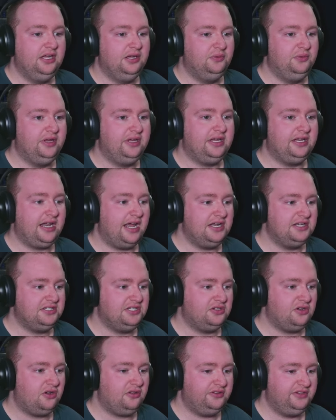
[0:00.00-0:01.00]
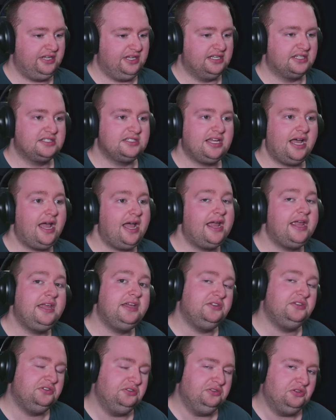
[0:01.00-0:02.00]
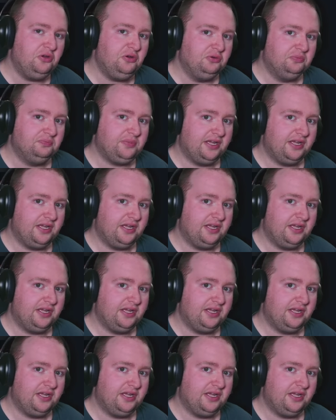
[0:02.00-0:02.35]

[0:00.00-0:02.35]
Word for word: We can actually call the entire note